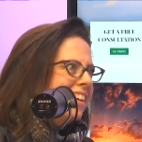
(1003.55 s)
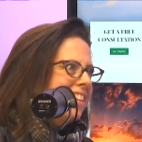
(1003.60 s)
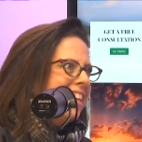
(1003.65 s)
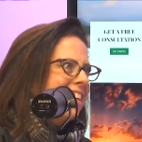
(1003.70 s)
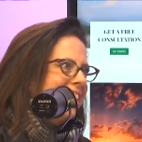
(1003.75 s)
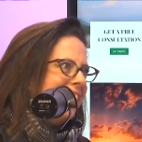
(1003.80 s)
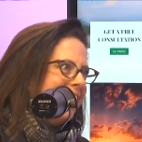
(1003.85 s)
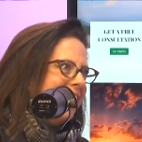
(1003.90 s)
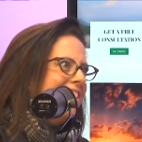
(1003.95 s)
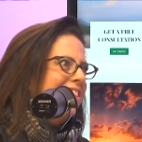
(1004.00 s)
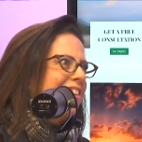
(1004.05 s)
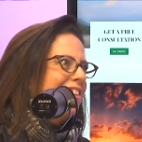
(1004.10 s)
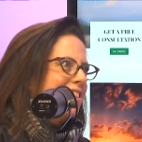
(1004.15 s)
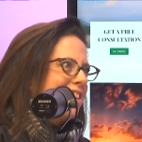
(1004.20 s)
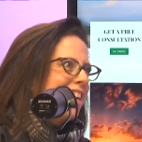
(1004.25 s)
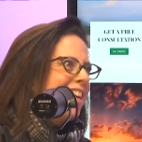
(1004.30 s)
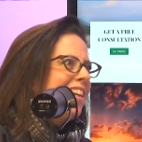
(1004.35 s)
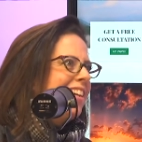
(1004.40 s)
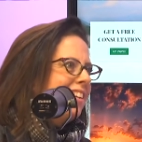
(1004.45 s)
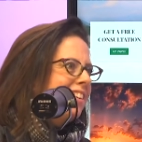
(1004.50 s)
I think yeah. I
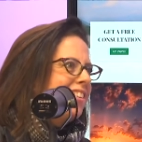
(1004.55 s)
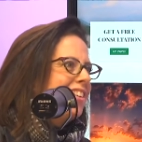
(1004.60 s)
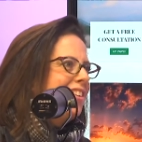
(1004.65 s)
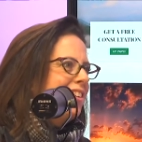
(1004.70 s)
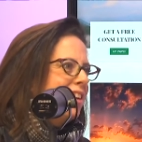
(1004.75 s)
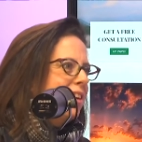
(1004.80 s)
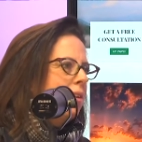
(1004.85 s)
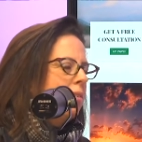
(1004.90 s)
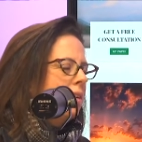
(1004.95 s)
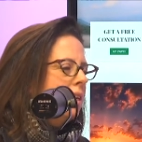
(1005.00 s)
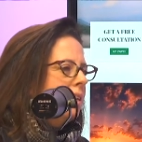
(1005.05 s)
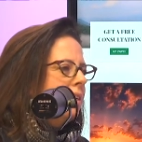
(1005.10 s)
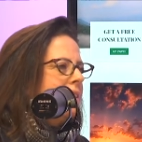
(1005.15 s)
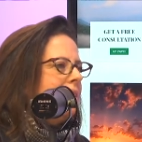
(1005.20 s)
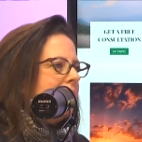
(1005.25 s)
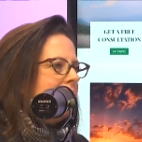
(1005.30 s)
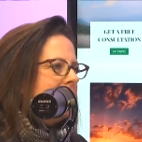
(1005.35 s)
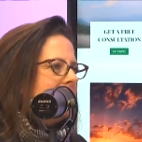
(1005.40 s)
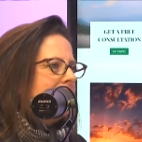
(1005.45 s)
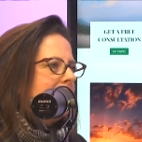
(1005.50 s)
understand, you know,
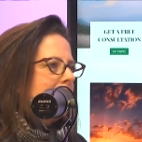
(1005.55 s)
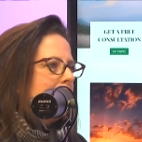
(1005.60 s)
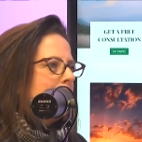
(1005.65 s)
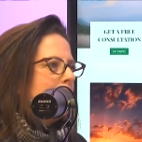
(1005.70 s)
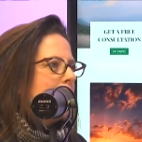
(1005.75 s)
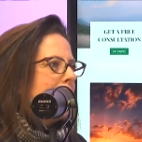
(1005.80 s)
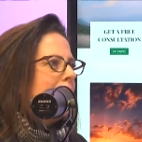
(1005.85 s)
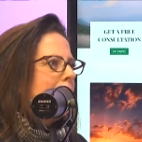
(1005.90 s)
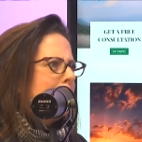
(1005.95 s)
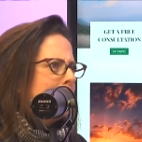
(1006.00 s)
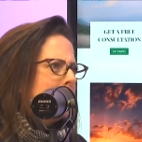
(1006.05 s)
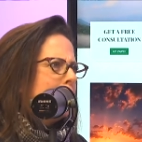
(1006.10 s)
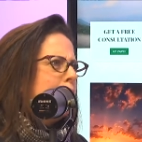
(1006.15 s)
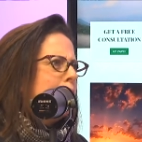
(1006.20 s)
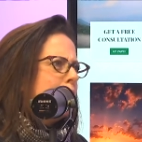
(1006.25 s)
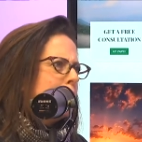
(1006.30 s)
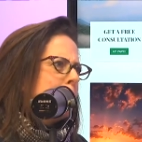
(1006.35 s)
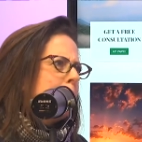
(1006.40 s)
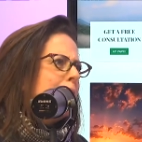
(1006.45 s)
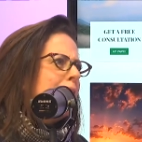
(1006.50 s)
um, why I was
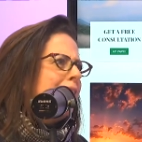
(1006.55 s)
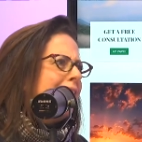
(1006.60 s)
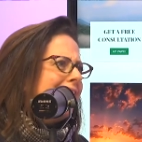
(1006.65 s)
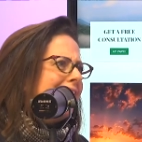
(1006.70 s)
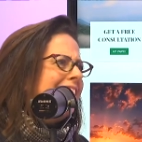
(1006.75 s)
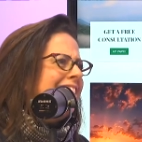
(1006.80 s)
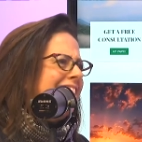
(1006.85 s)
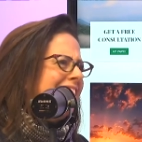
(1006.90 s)
losing money.